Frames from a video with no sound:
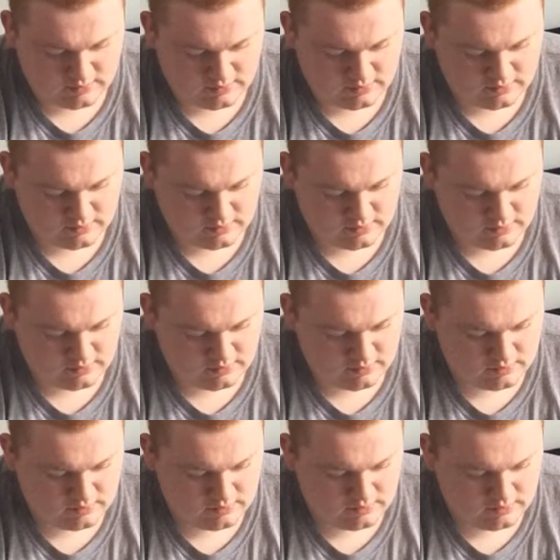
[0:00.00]

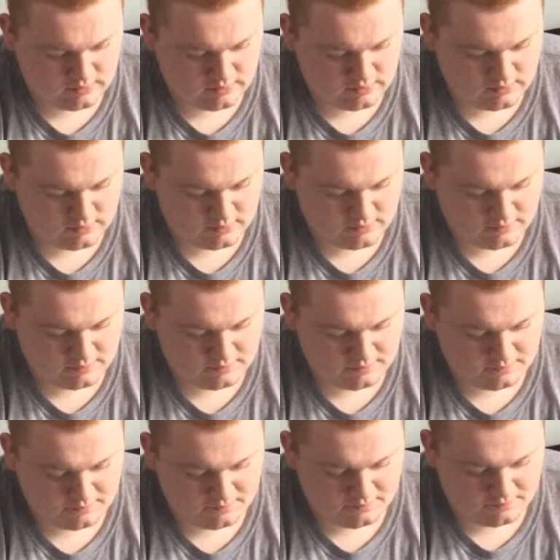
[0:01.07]

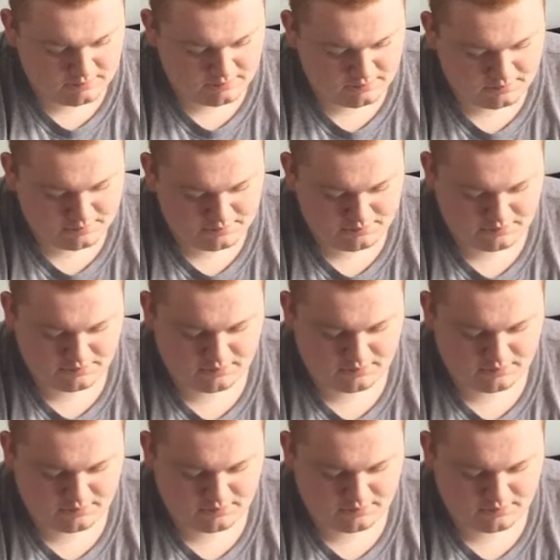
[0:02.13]
No one is speaking in this clip.